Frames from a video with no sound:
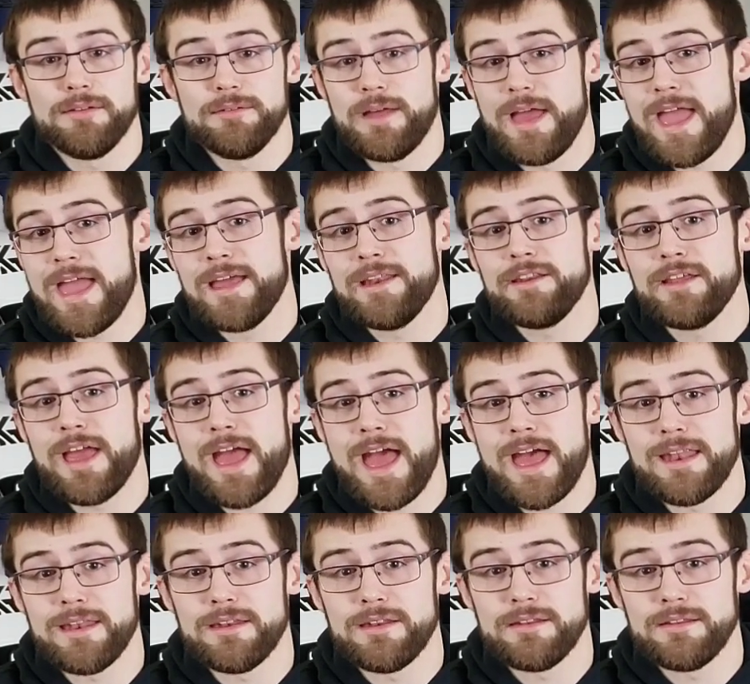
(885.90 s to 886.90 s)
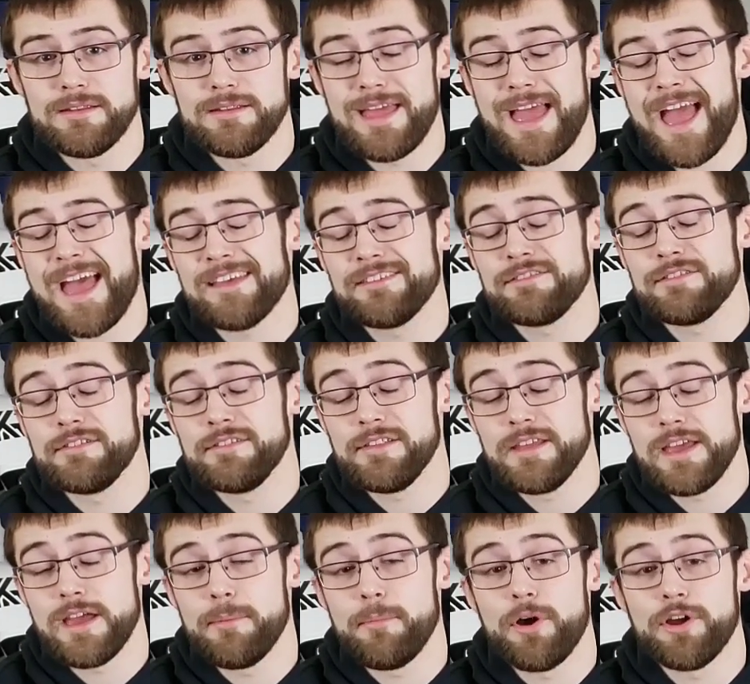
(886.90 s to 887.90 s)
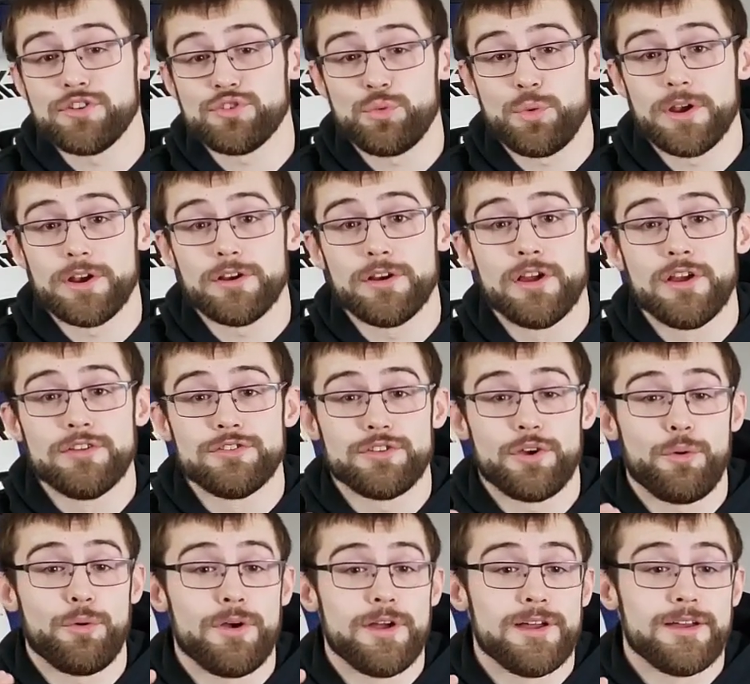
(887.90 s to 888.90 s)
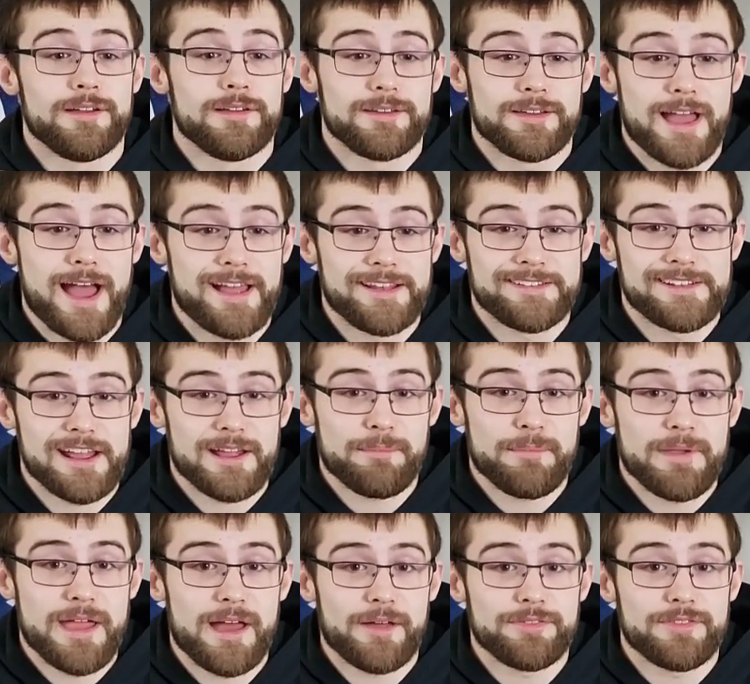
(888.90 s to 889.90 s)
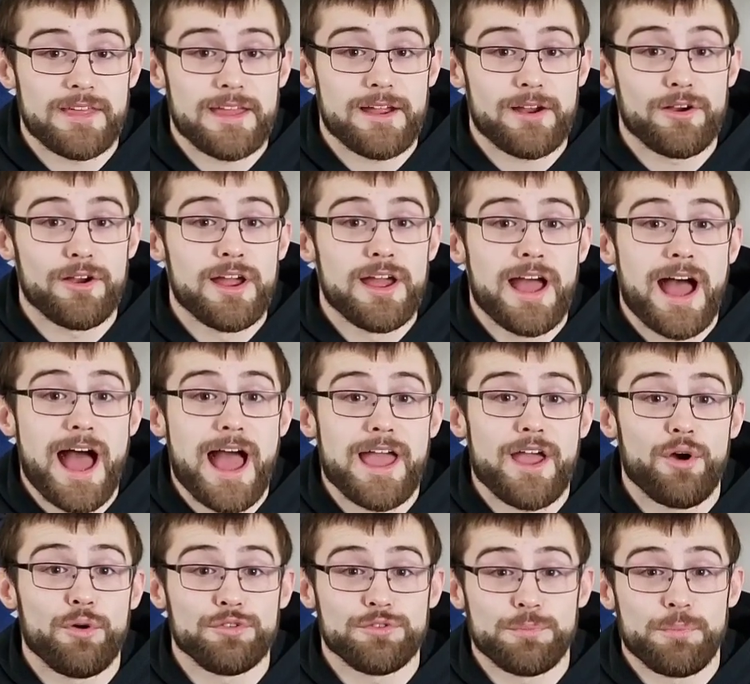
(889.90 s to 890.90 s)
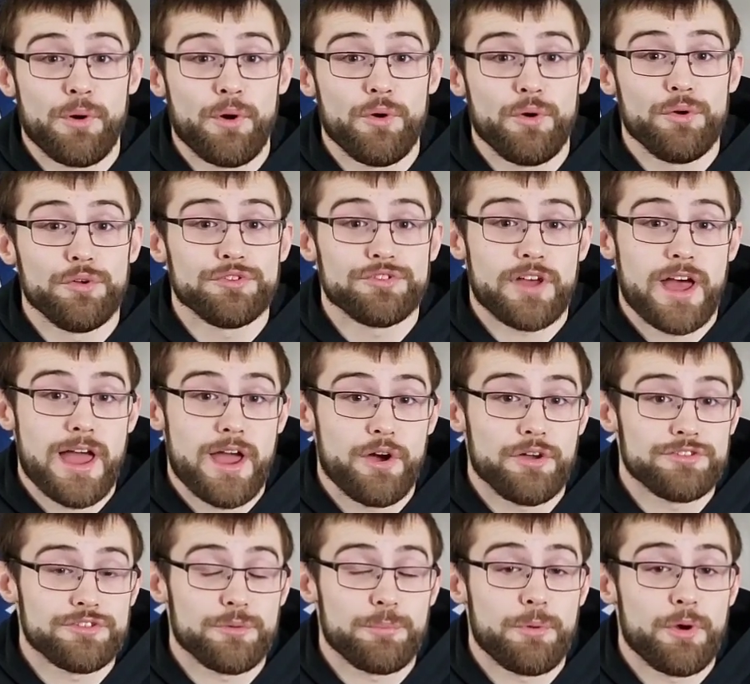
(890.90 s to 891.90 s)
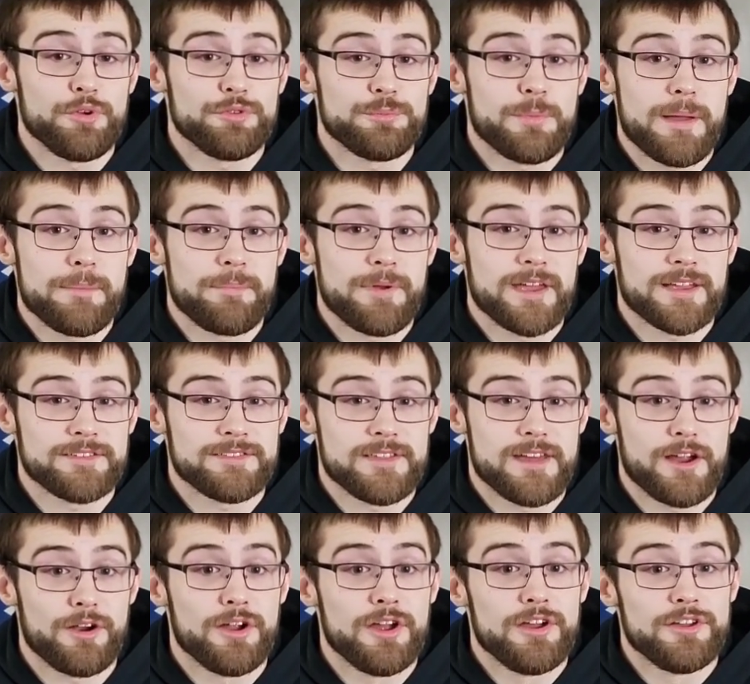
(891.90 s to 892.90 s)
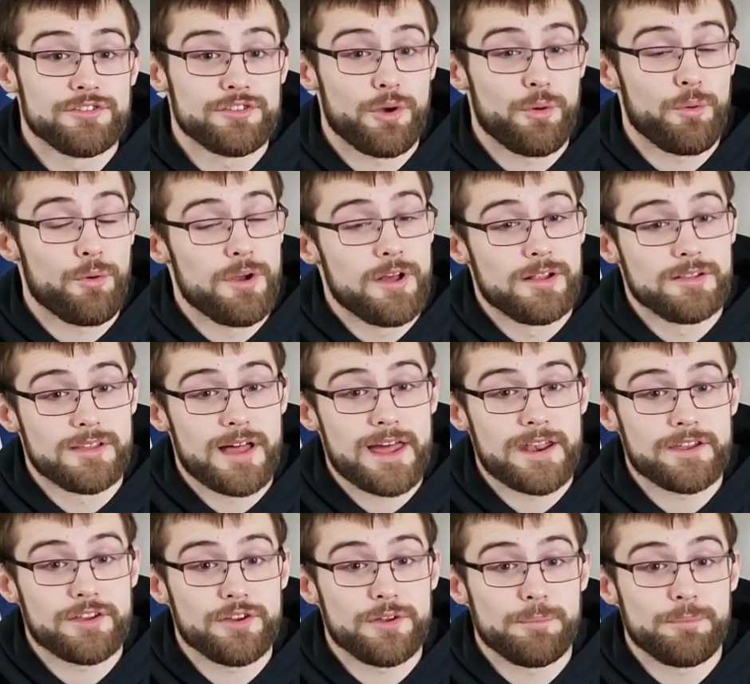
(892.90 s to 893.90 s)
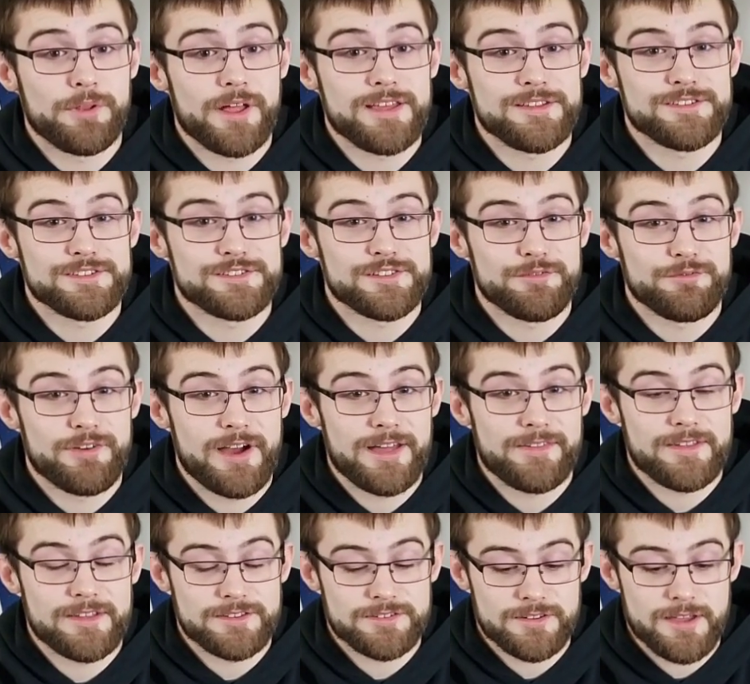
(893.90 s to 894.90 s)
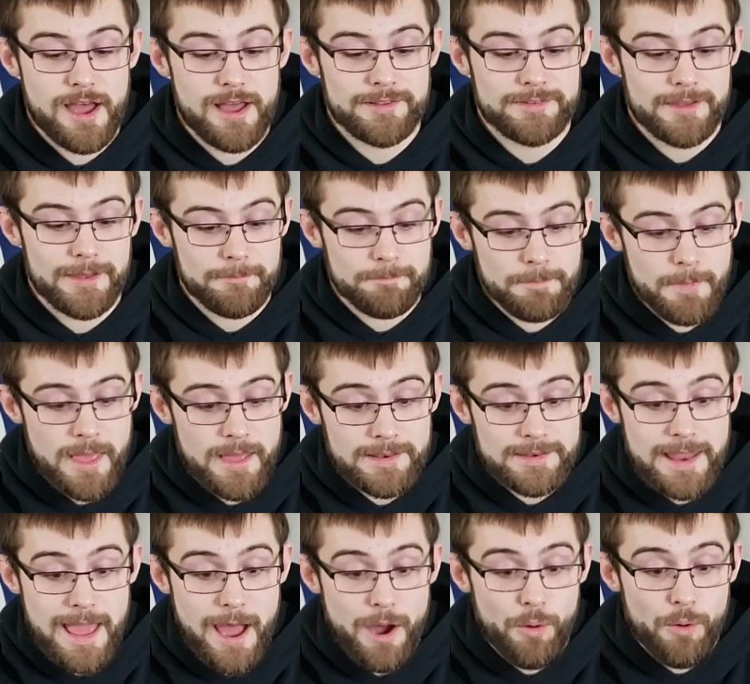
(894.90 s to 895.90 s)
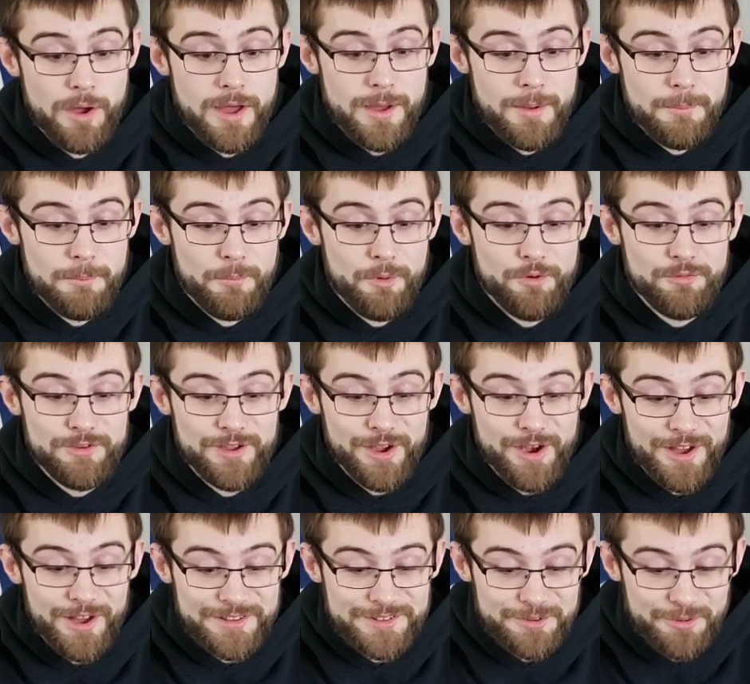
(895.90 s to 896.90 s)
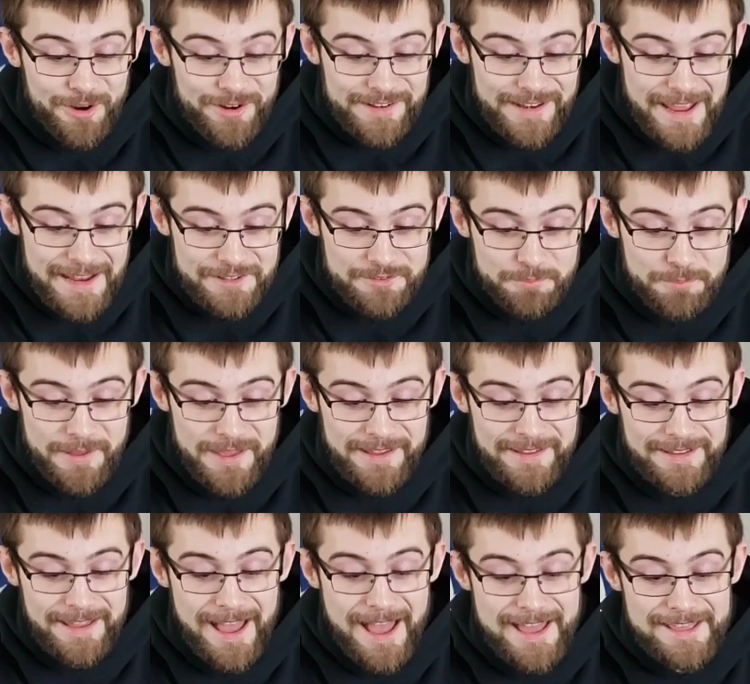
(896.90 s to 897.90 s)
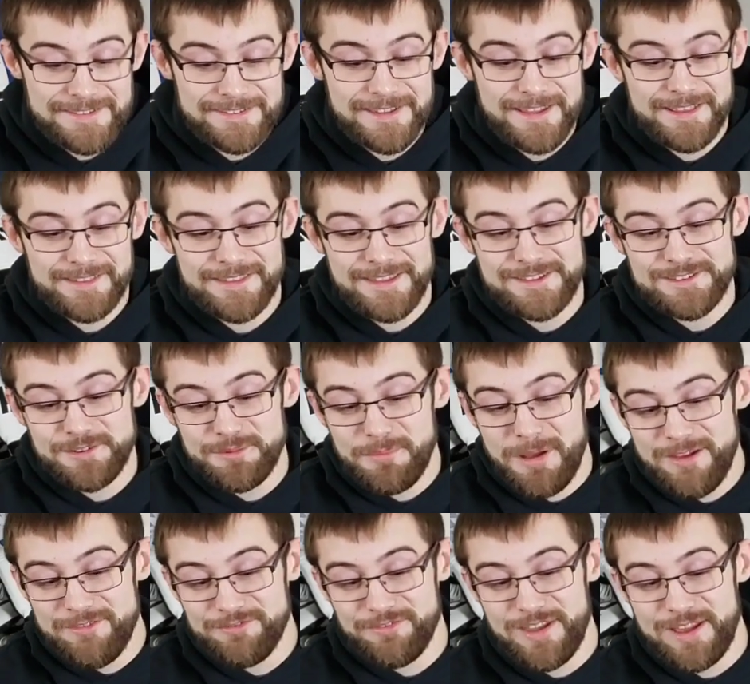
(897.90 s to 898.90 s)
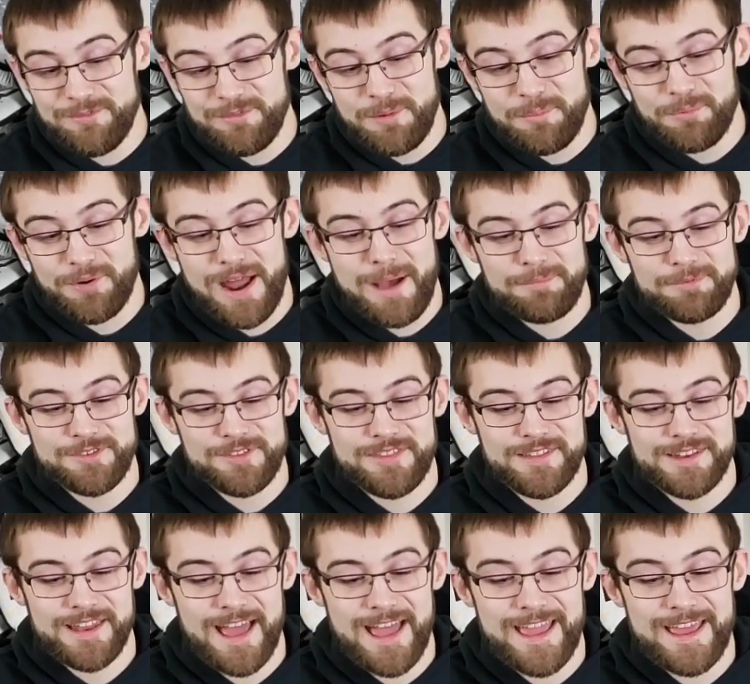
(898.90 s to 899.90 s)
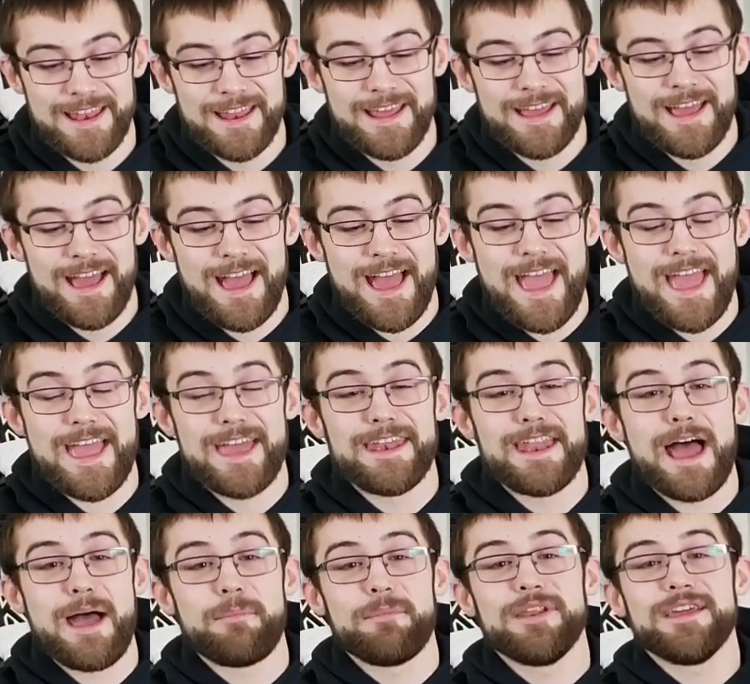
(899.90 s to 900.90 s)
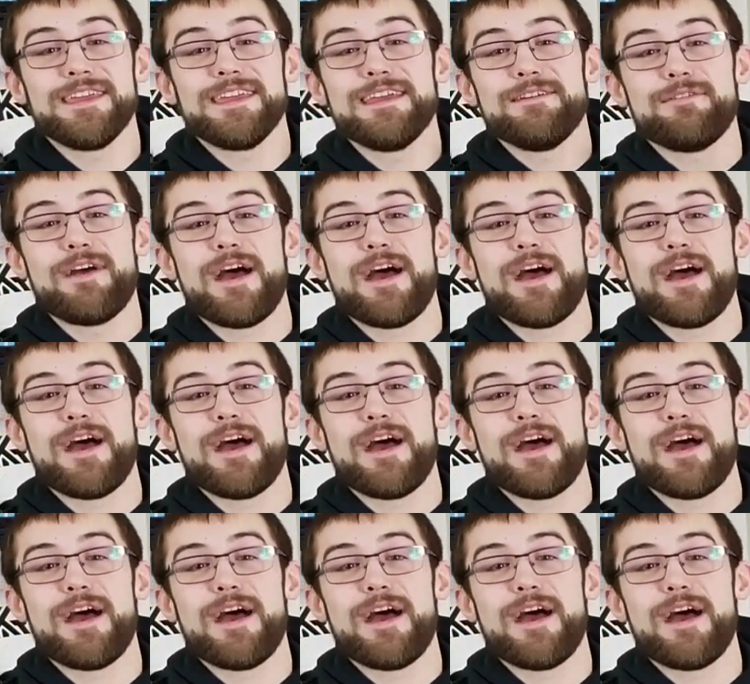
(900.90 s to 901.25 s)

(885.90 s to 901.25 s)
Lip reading: and at Heslin Liam on Twitter. So guys, check me out there. I host polls. I also post my picks there. So a lot of good places to find this content. Now, moving on to our next pick, guys. These are my favorite props of the night, and I'm going to give